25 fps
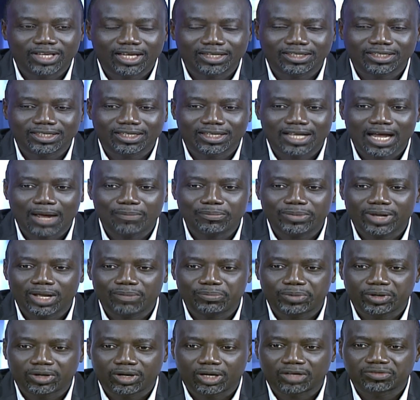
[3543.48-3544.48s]
that the Gambia
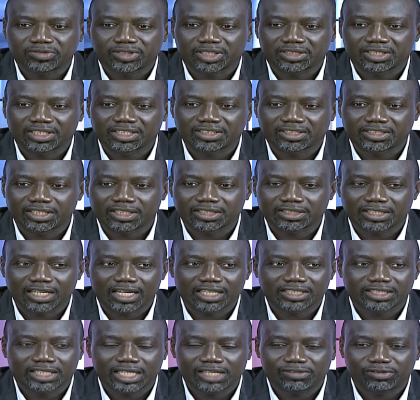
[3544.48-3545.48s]
Bureau of Statistics
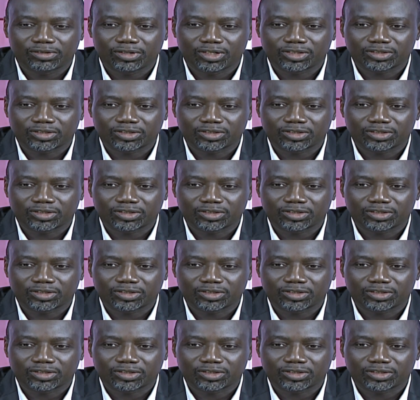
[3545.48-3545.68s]
has given